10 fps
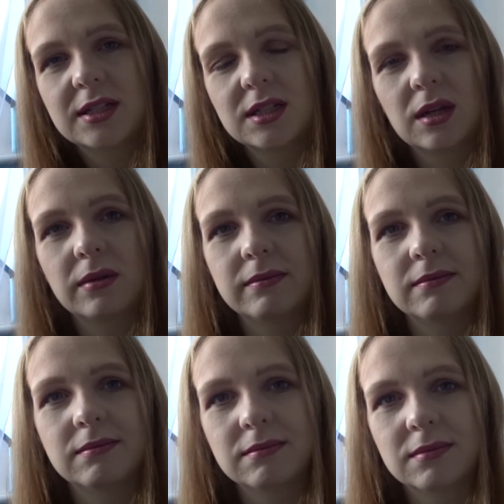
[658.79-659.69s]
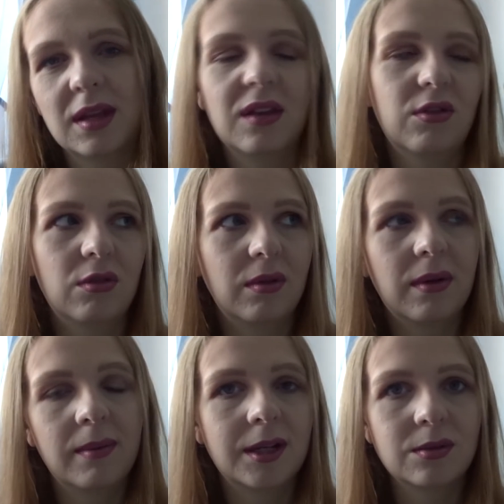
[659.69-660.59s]
so I thought
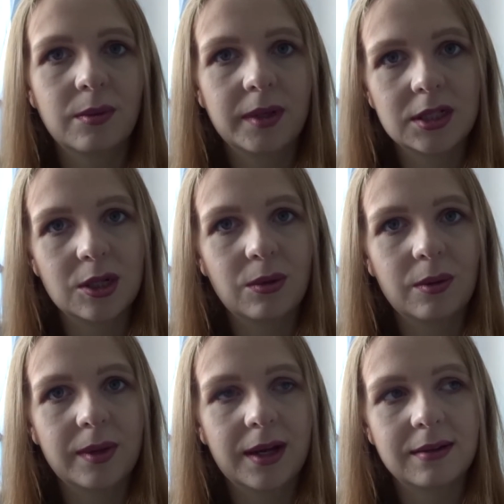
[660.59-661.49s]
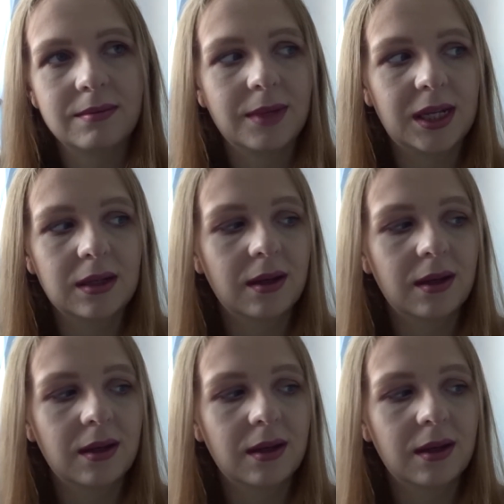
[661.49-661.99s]
I might as well pick two up and make